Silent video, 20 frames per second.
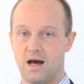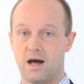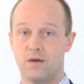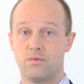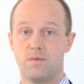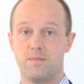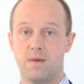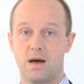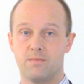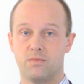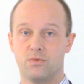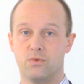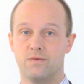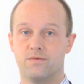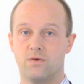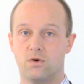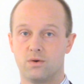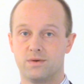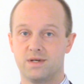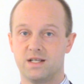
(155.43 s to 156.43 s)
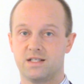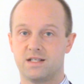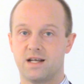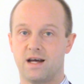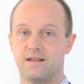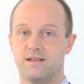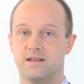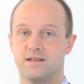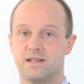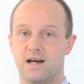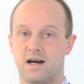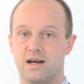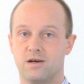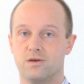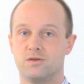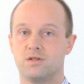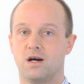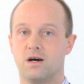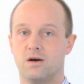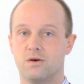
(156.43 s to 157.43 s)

And remember, we've already said the diode